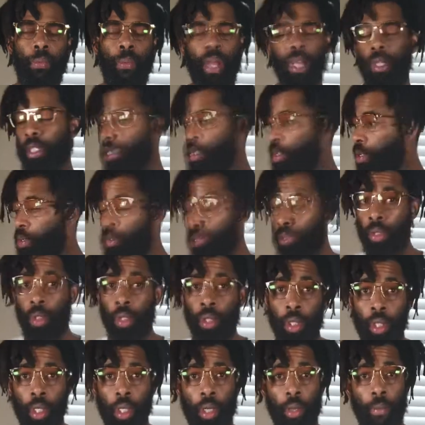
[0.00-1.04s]
We about to do
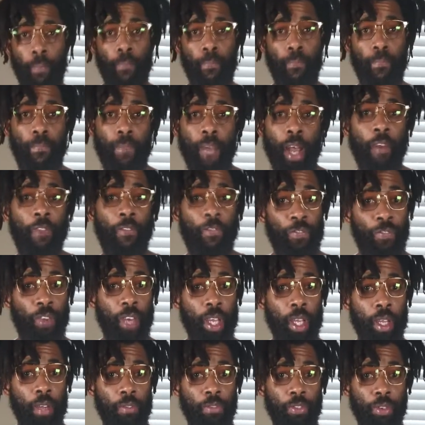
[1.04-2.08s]
my
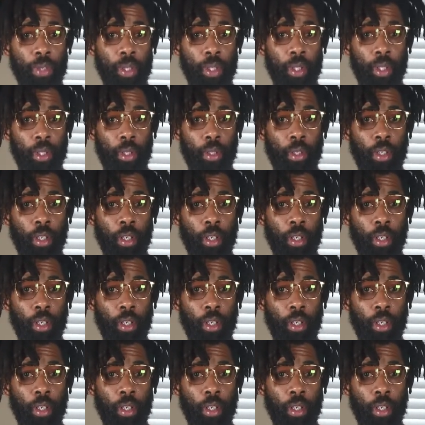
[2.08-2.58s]
favorite